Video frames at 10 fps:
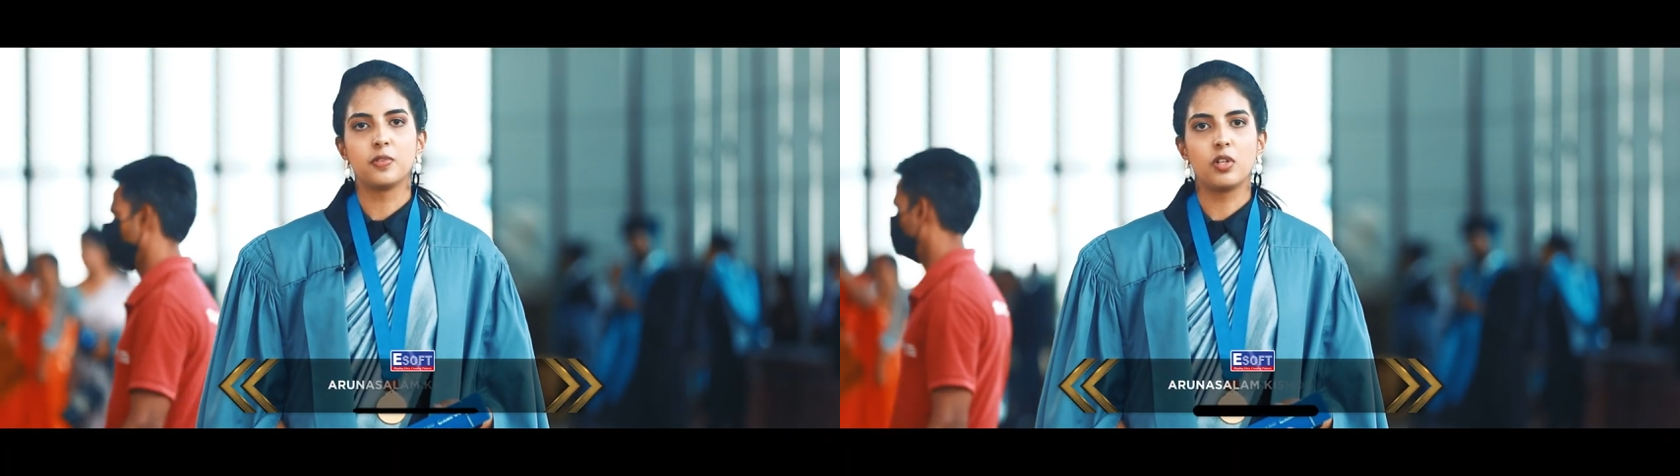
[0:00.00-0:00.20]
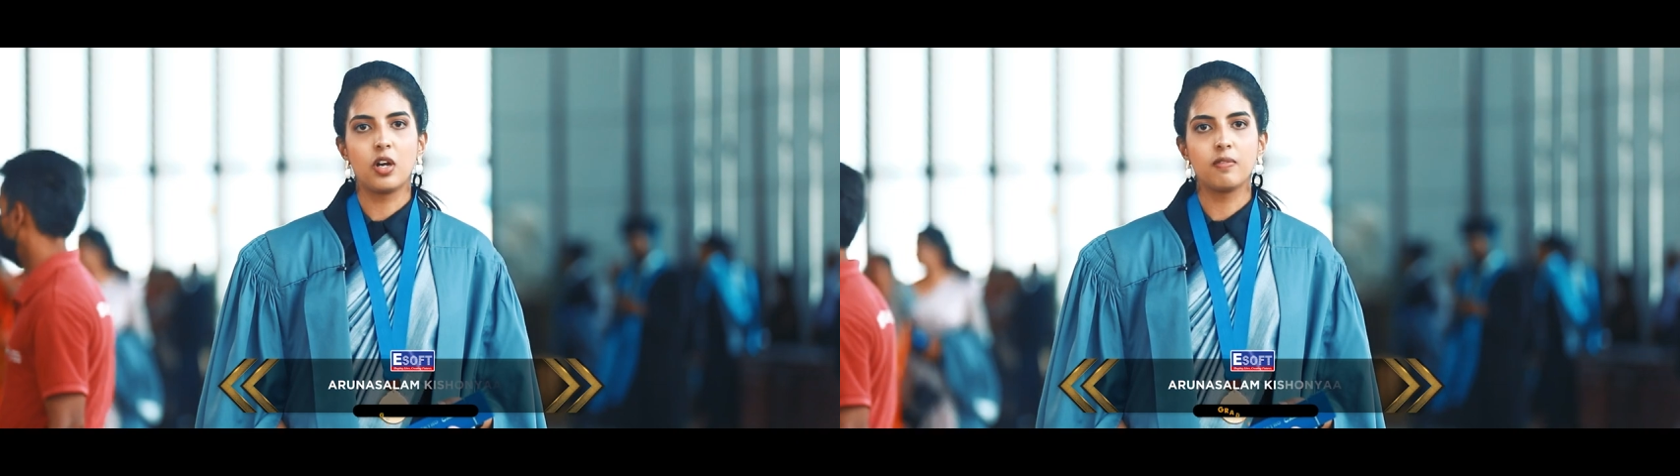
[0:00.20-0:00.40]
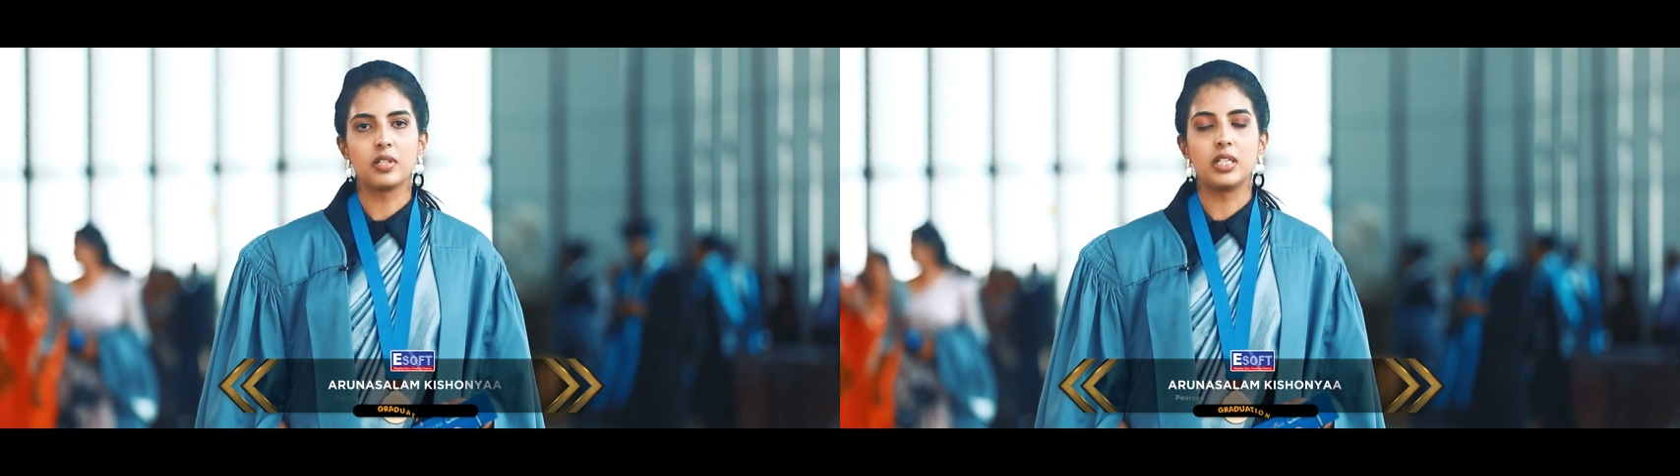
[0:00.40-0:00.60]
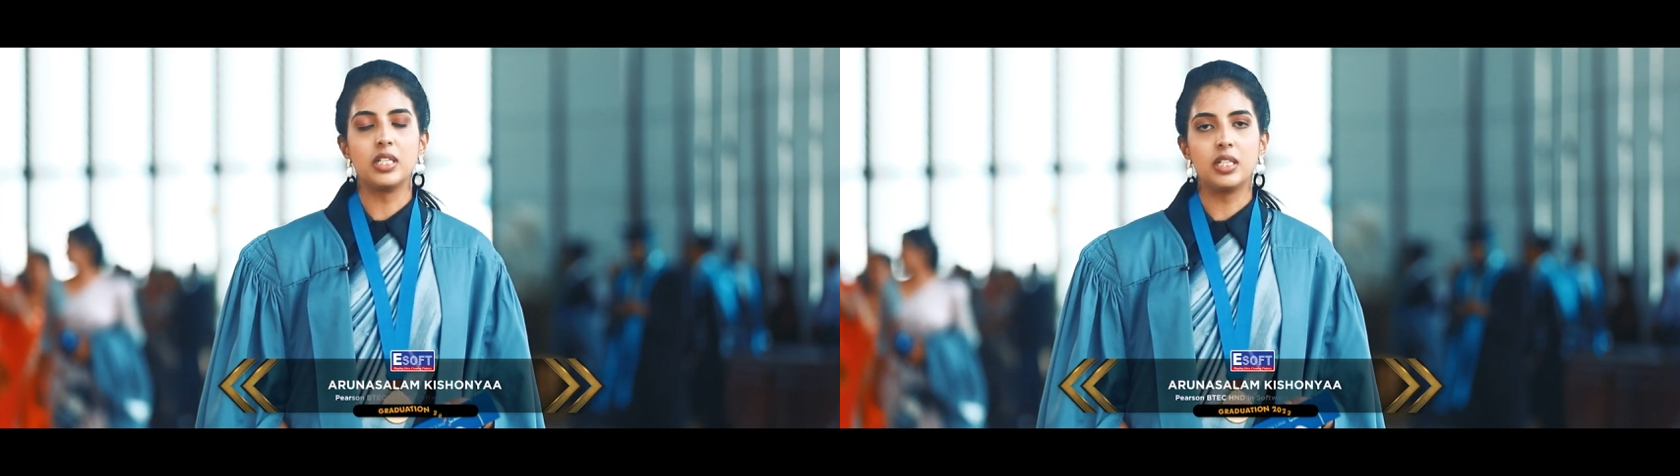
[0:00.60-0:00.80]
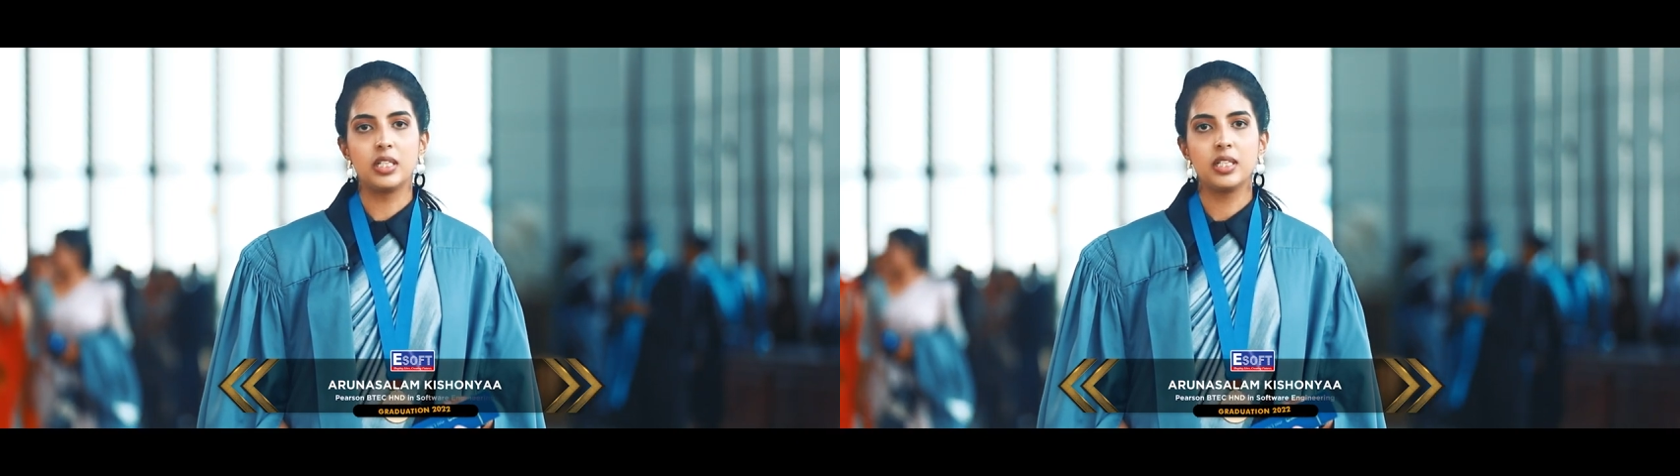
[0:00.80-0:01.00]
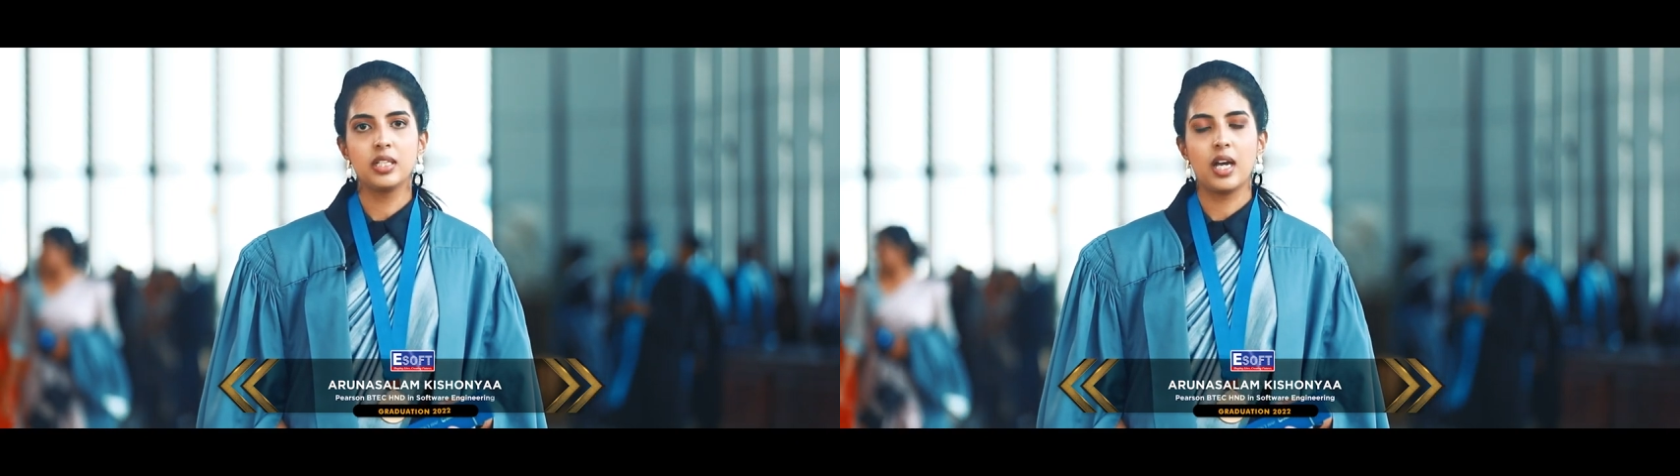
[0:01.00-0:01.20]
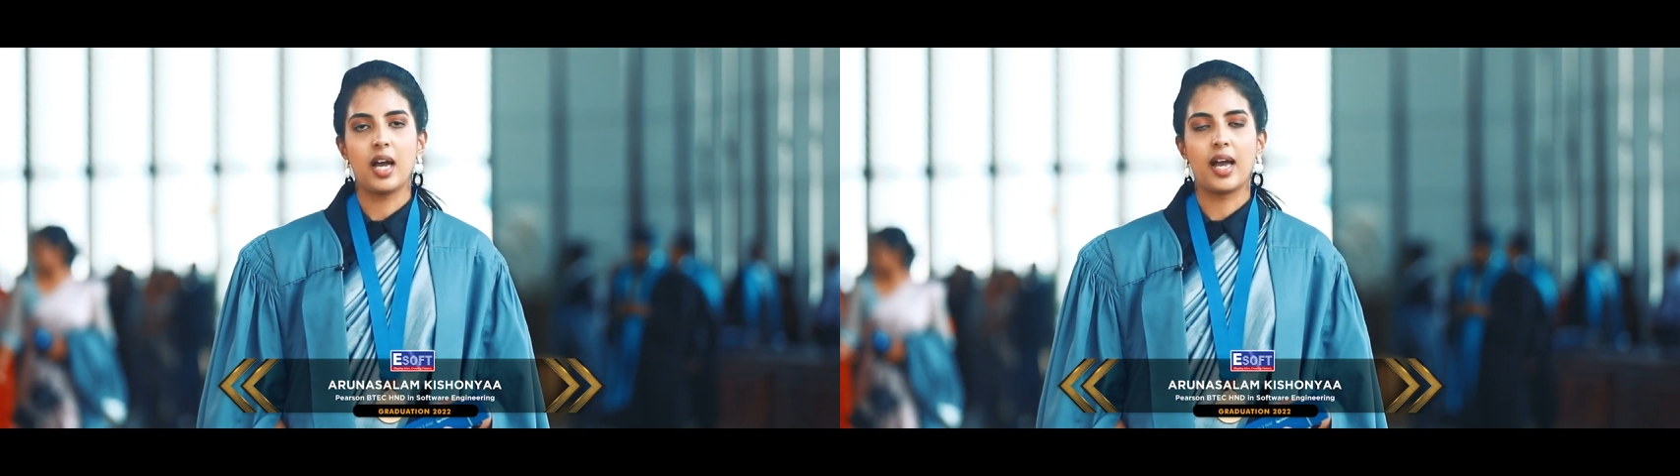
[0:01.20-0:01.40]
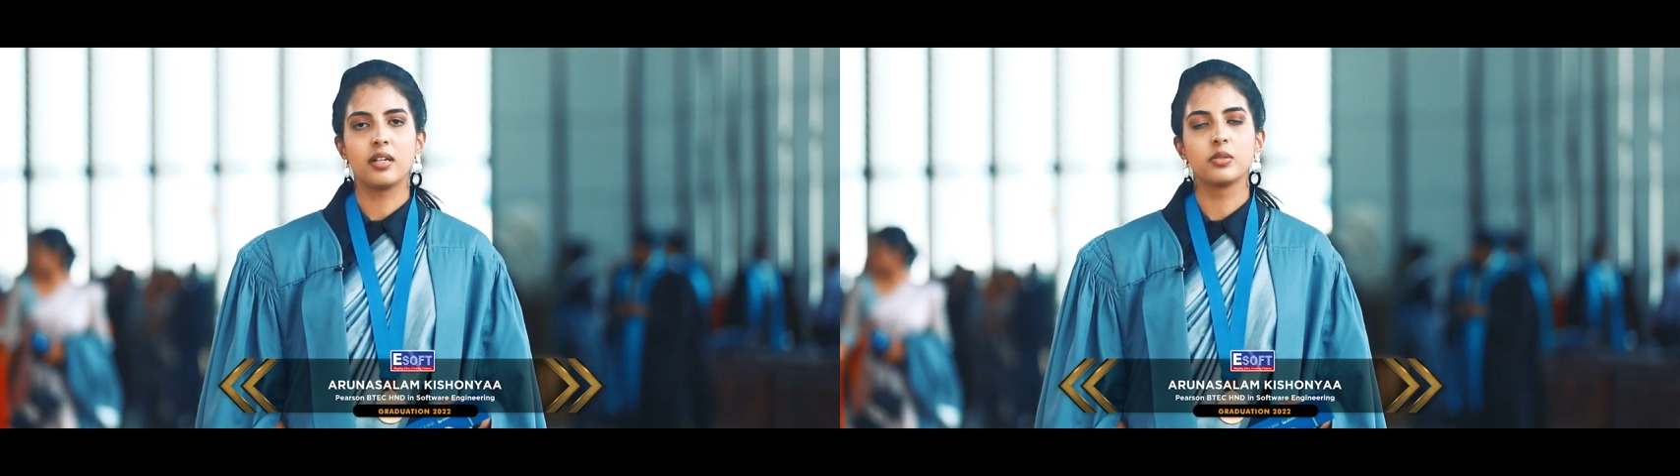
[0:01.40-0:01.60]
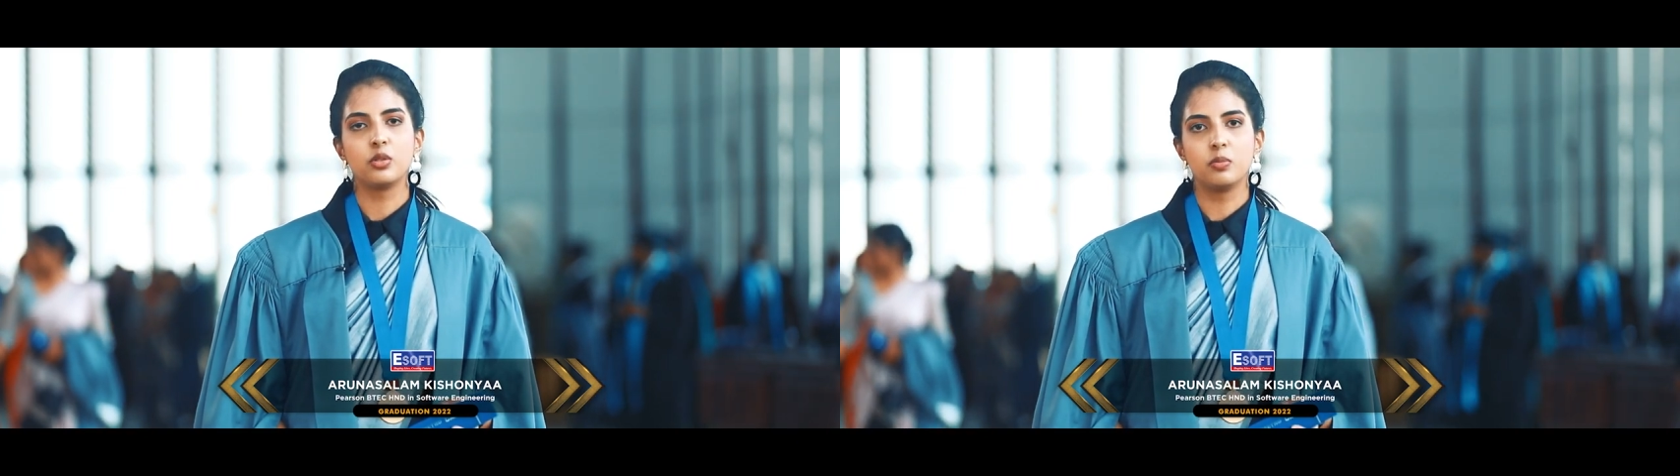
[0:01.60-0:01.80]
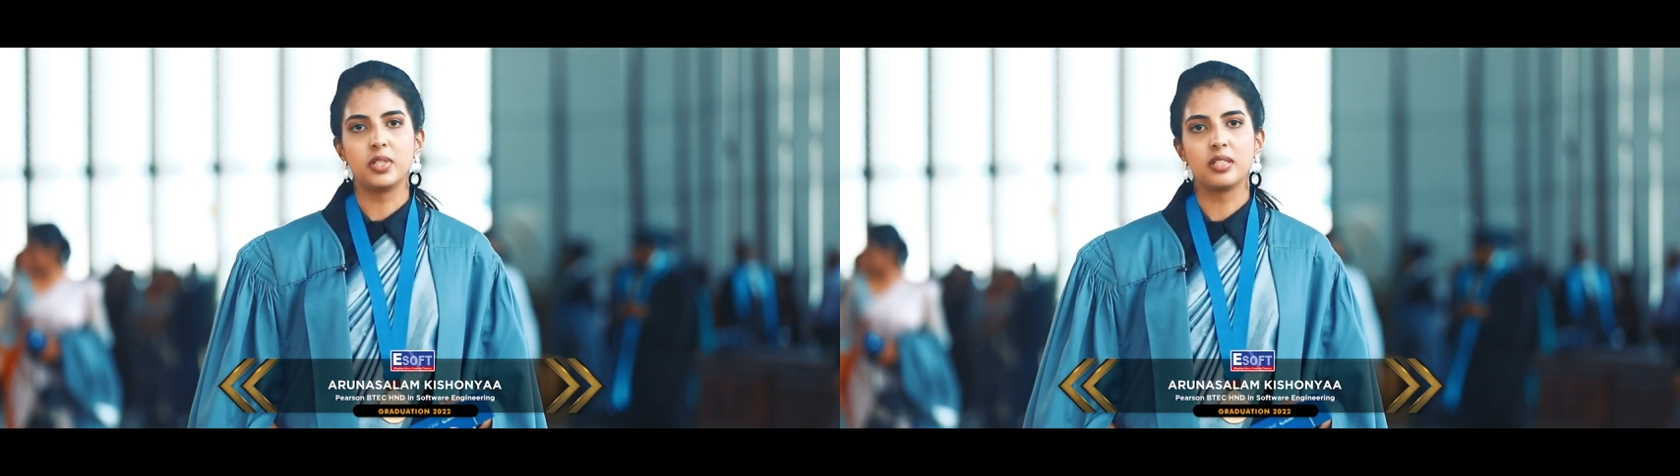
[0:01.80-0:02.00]
full of learning and
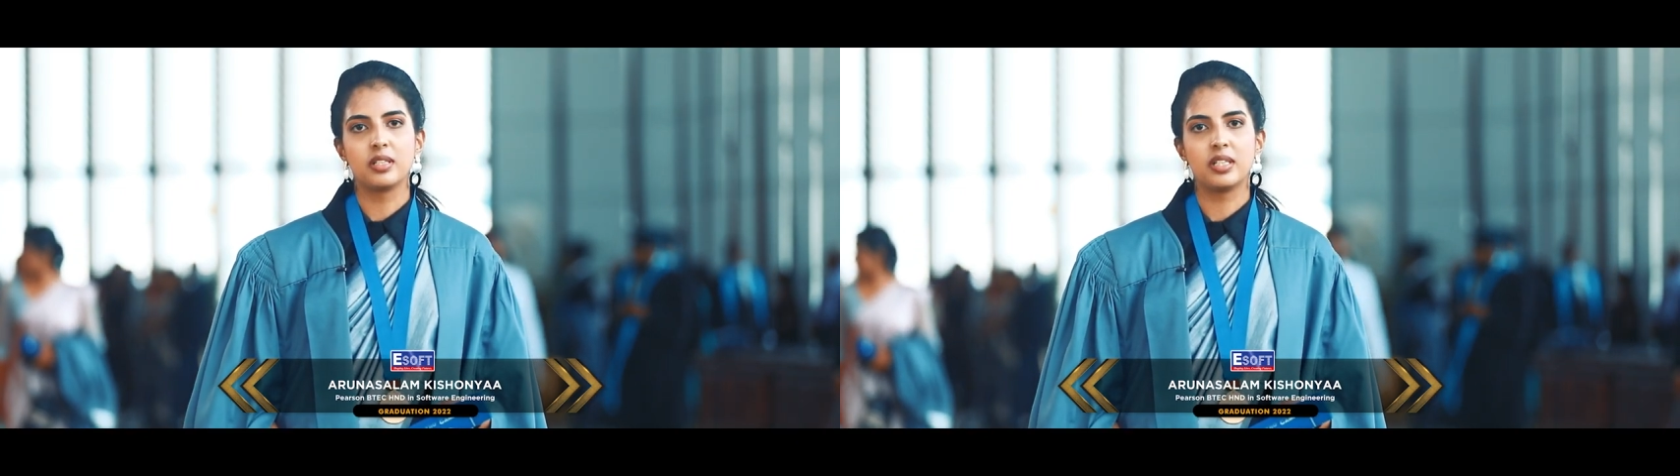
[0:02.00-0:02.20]
grooming.